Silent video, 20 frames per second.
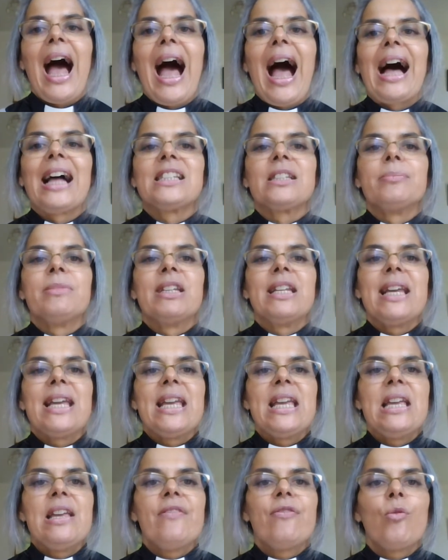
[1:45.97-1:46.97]
Adam and
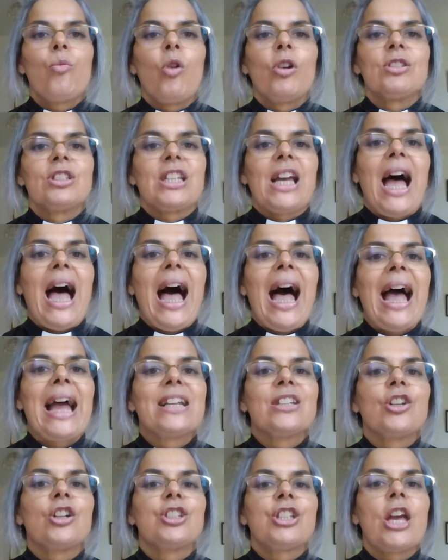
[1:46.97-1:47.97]
Eve want to hide
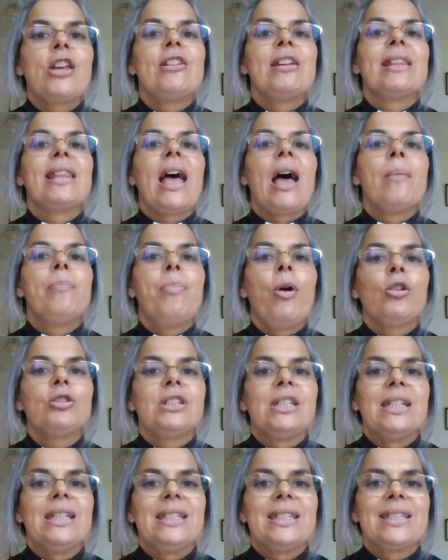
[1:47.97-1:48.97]
not only their
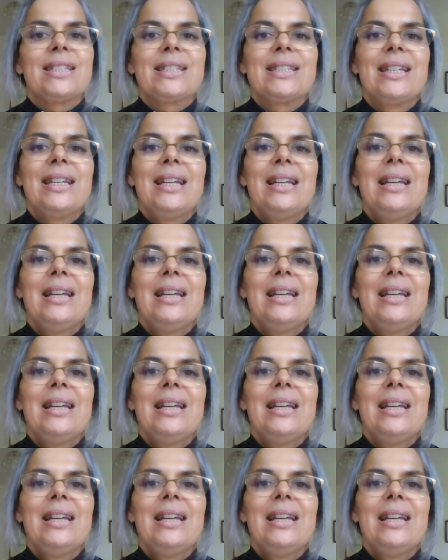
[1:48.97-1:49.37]
bodies,